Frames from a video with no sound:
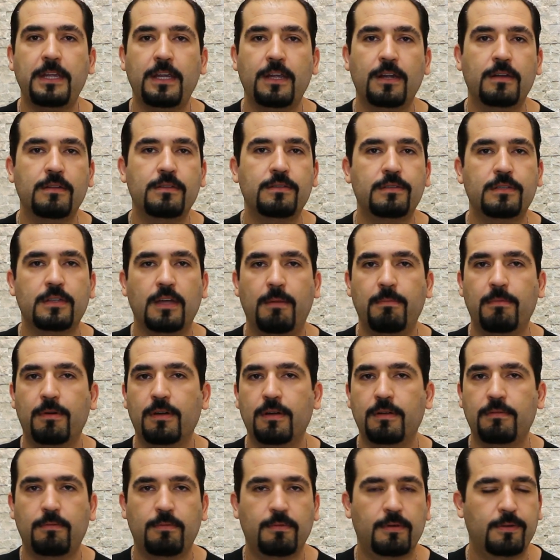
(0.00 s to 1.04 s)
year in
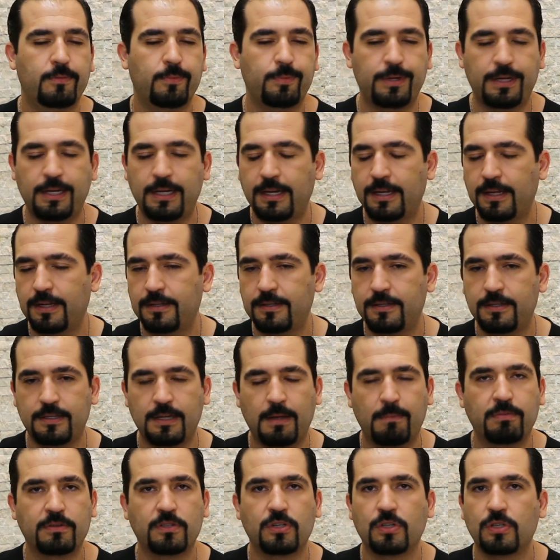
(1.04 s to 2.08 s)
summer where we hit
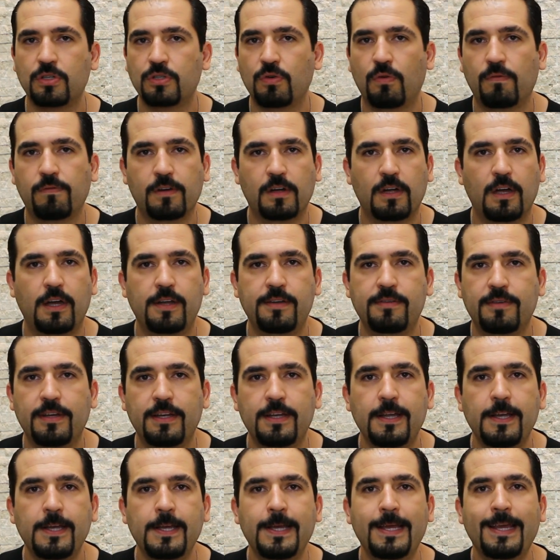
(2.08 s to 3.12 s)
temperatures over
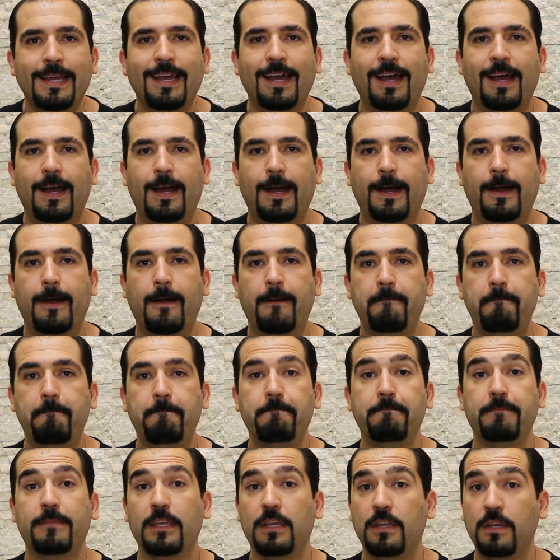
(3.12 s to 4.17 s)
100,
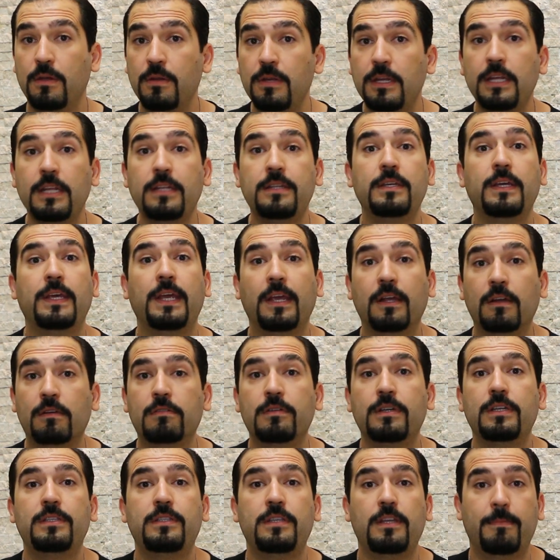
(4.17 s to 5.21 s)
you need to
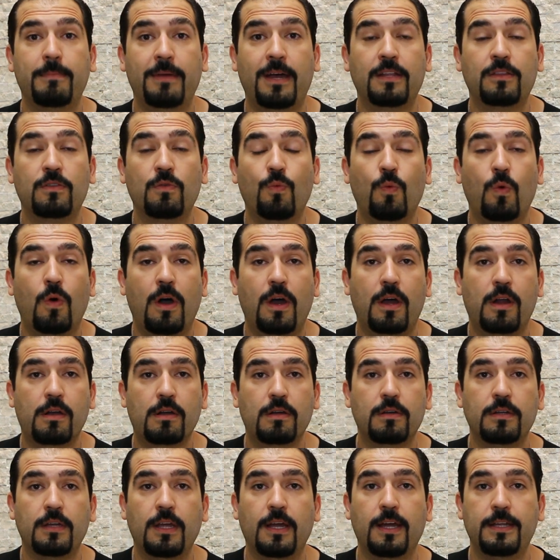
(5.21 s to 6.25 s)
increase the amount of
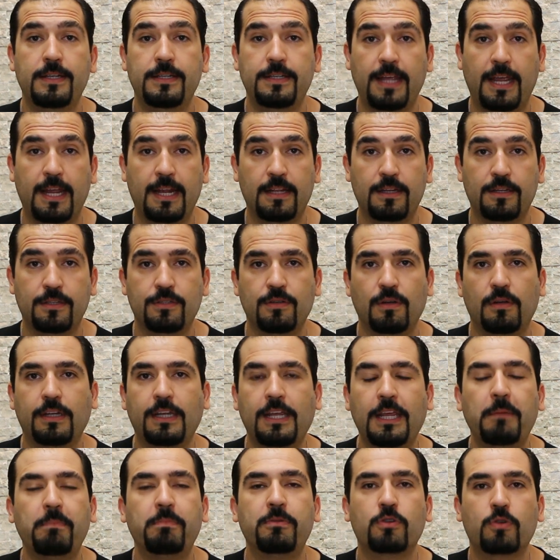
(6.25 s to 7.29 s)
water daily. So
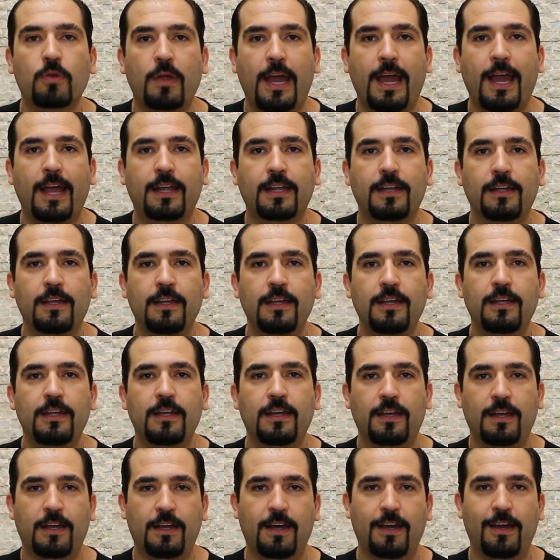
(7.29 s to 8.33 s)
keep track.
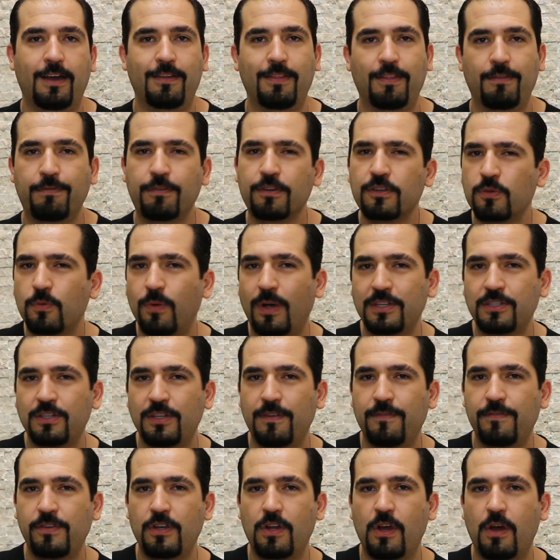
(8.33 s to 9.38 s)
The first
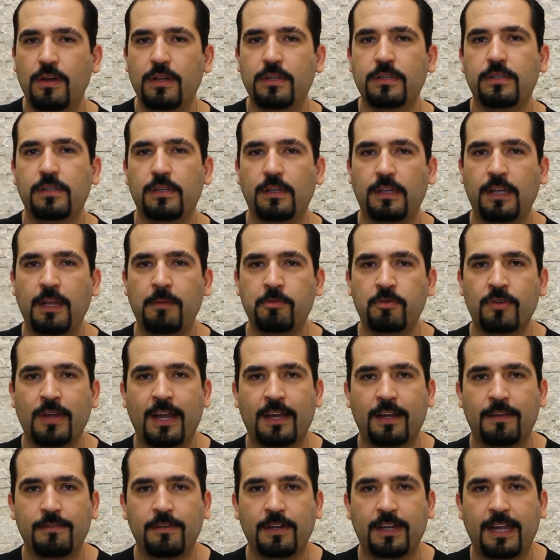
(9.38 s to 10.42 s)
question, if you notice, keep
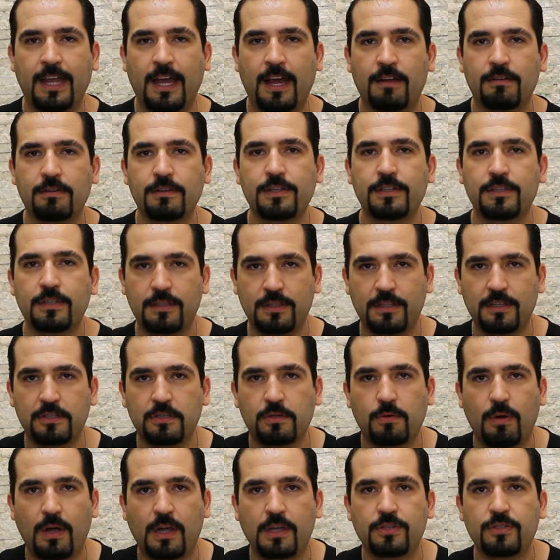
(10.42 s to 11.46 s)
track of your calories. This
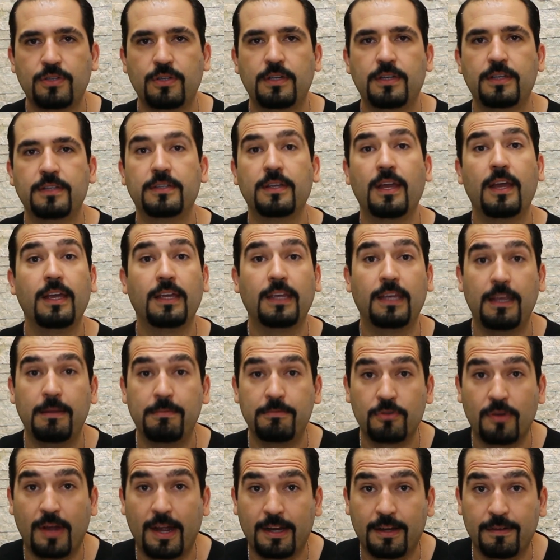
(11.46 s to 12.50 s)
question is
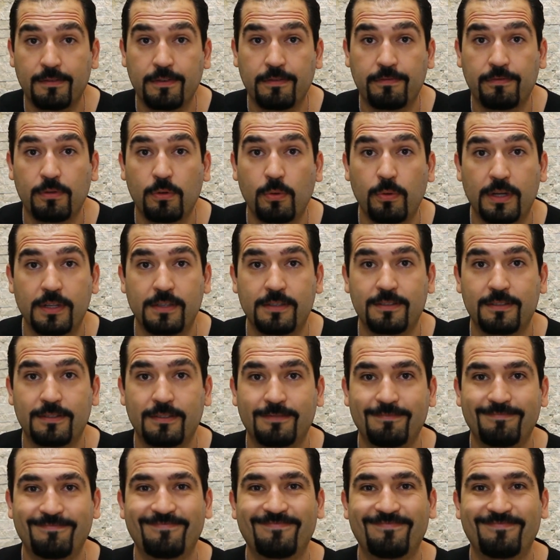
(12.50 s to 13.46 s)
keep track of your fluids.